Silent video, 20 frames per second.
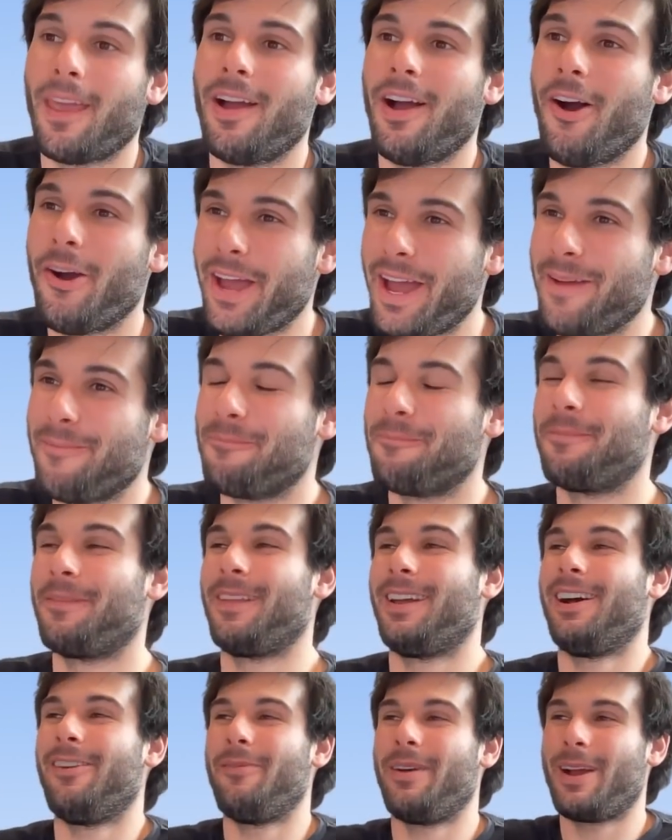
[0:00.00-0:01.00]
Okay.
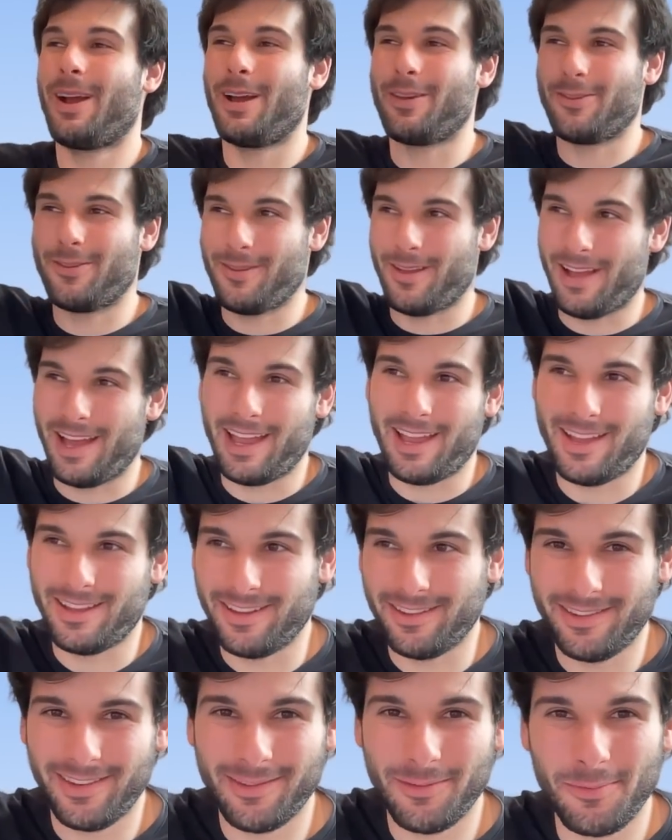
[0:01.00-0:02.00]
Oh my gosh, I
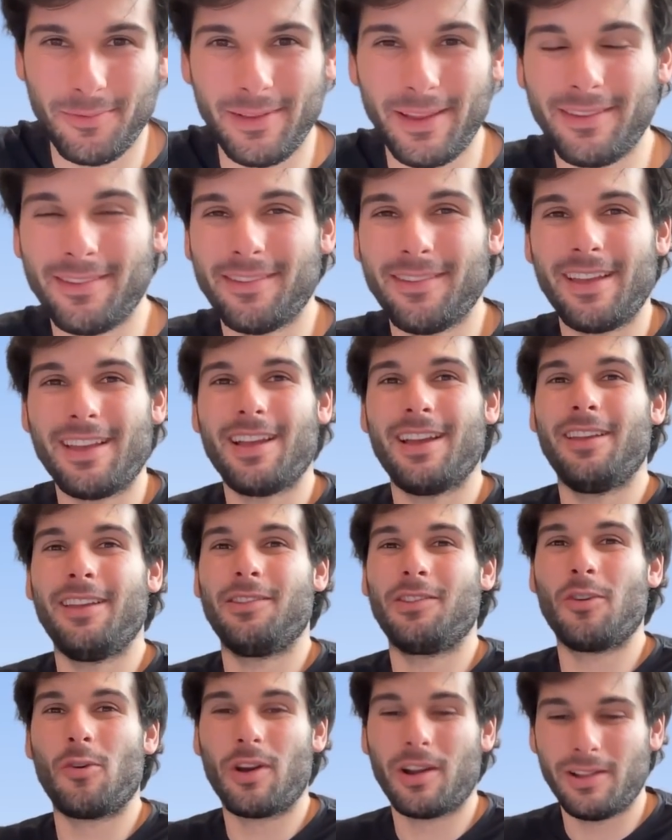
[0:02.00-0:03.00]
this is this is like a
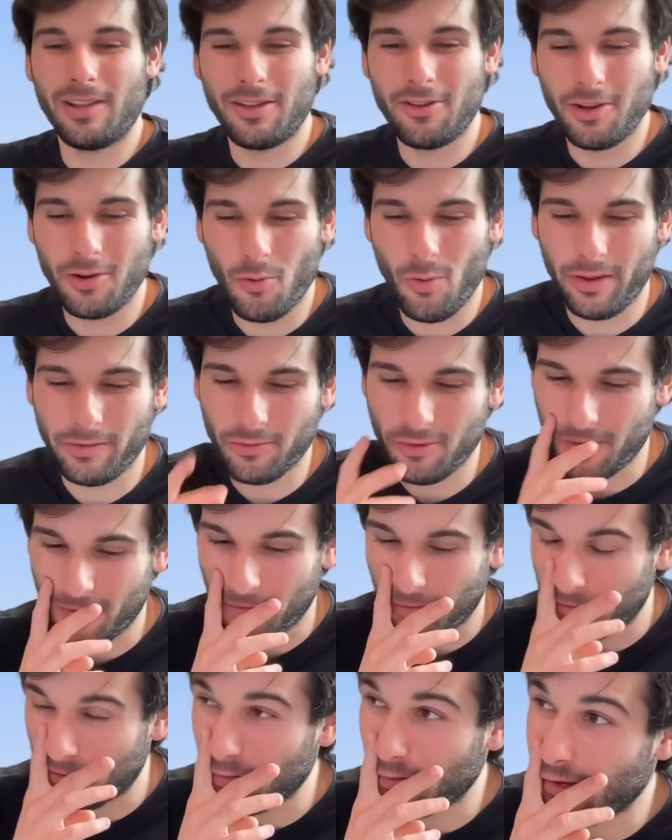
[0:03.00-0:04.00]
historically good question.
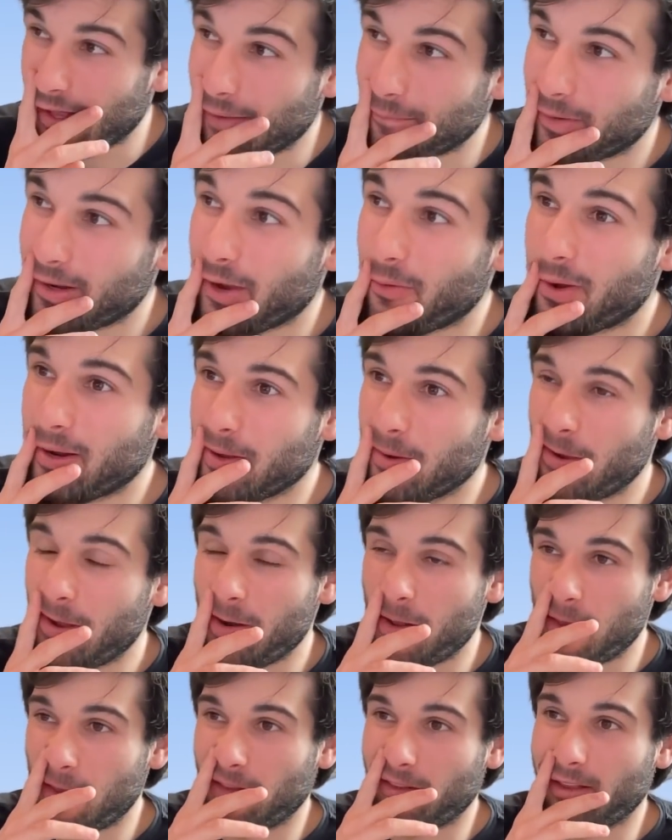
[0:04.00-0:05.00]
So I'm, i want to go
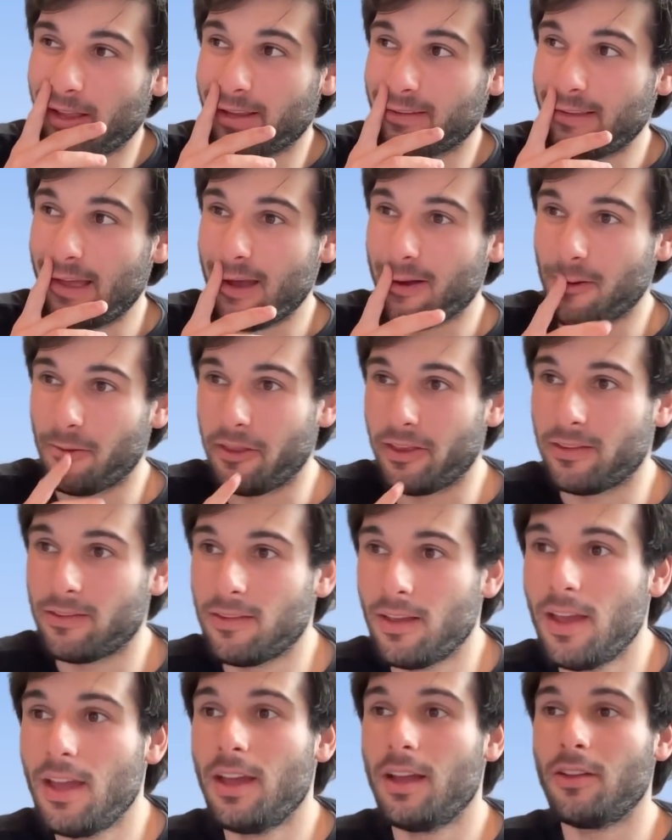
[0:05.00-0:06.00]
ahead and like tackle
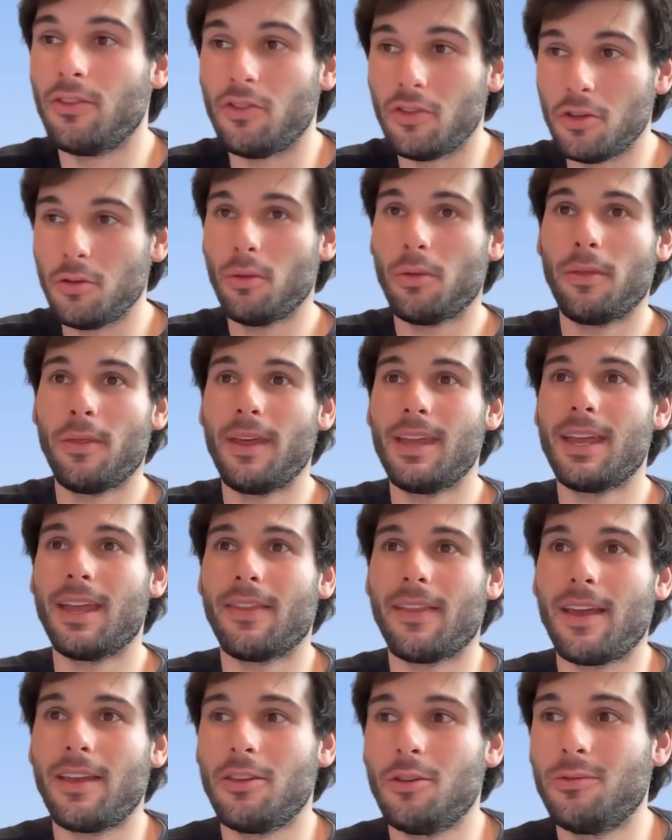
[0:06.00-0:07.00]
this. Do you think
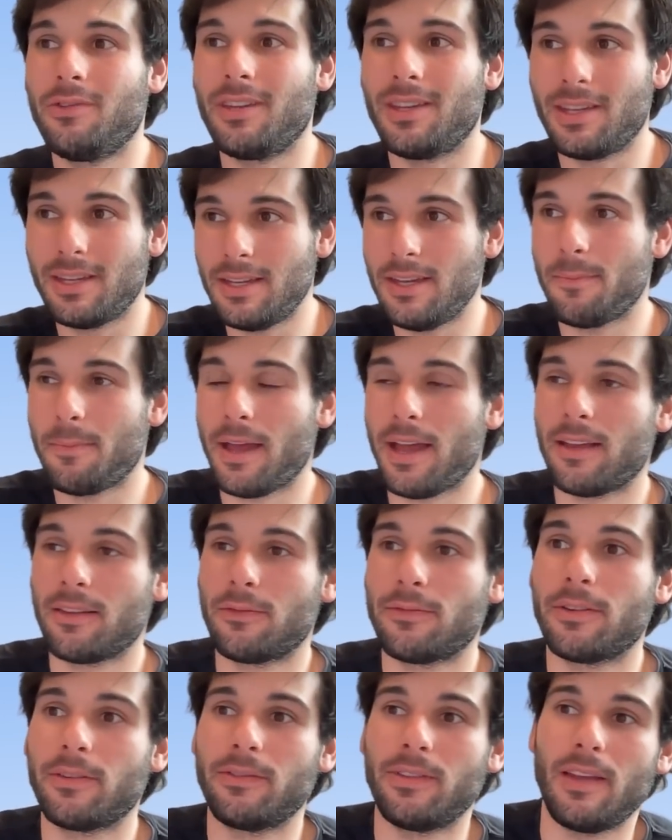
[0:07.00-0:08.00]
that using
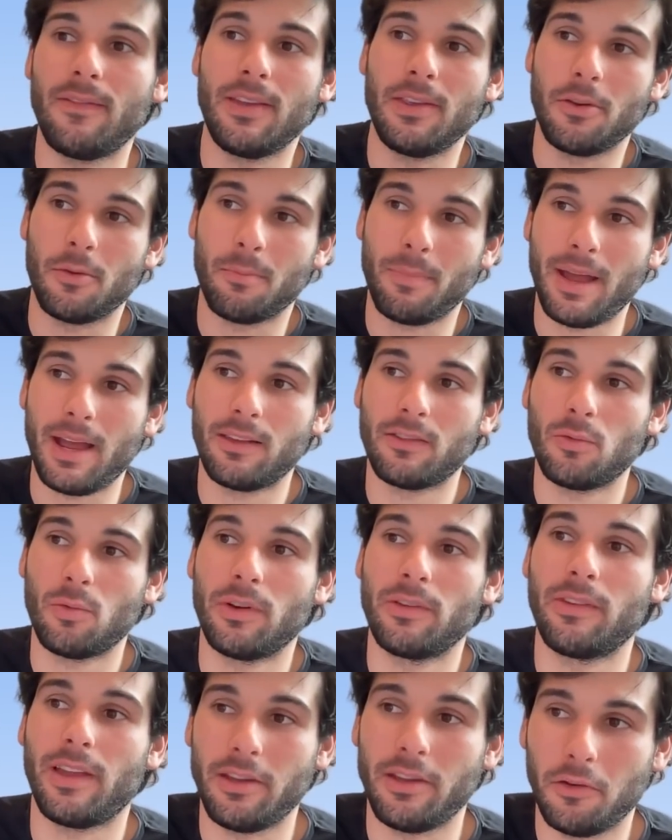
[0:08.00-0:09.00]
KeePass for saving your
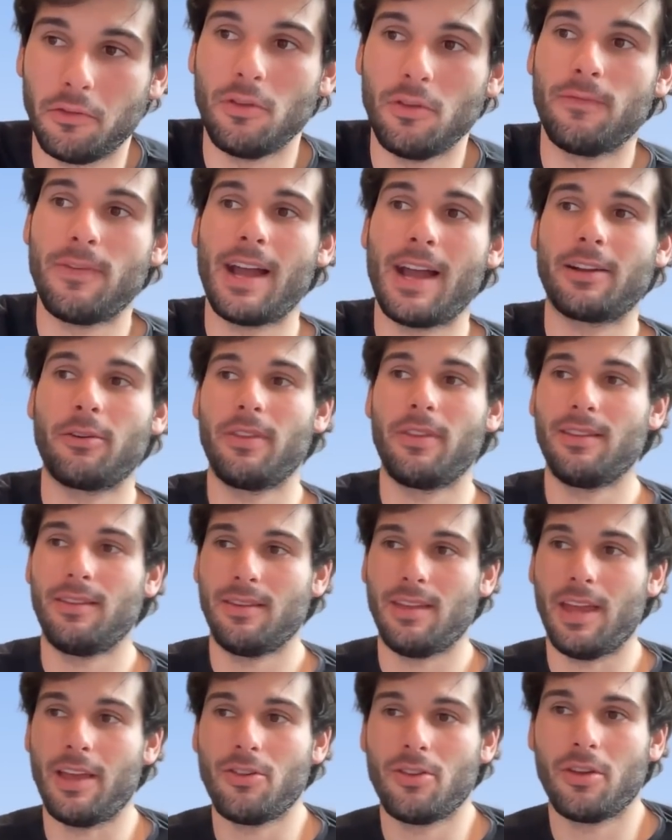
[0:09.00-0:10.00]
passwords and your two-factor
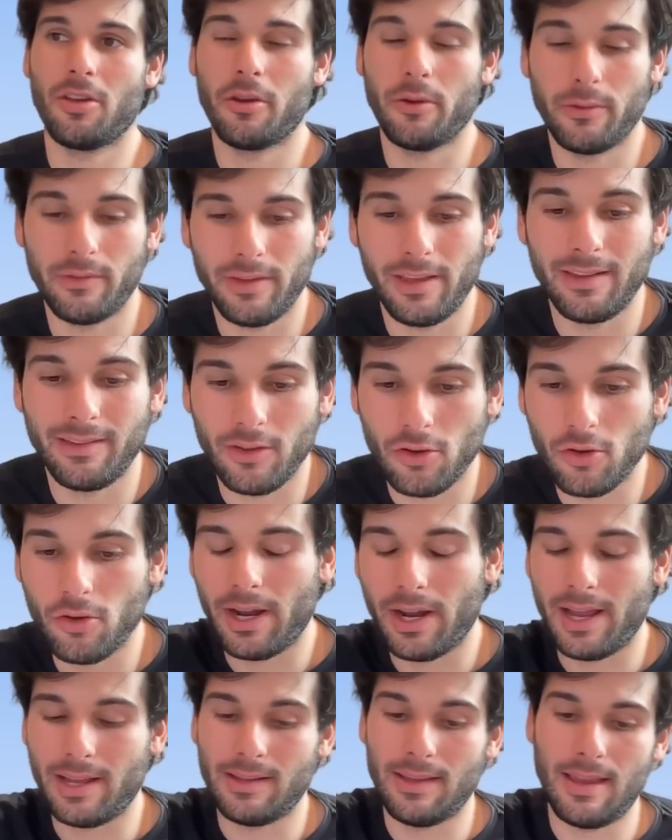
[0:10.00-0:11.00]
authentication codes is a
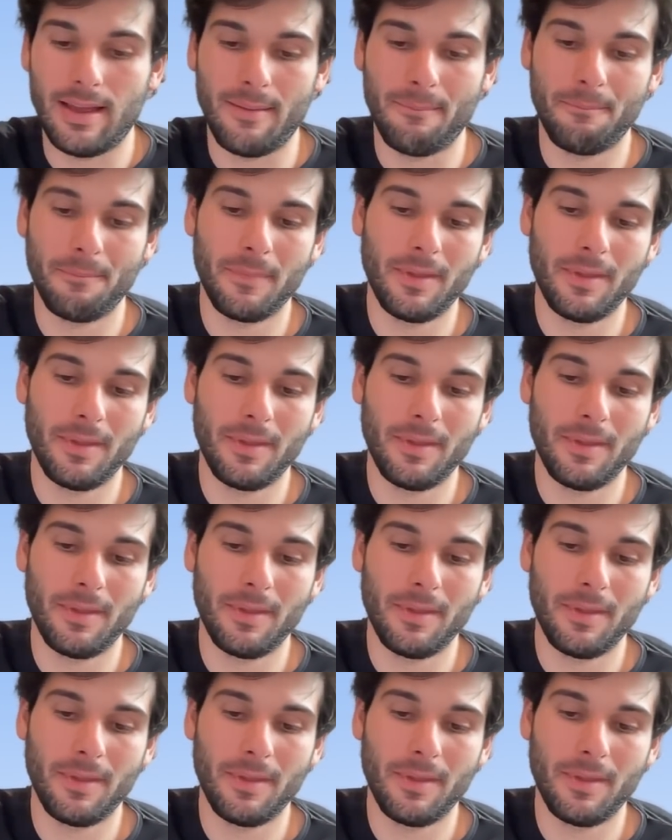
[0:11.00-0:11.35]
good idea?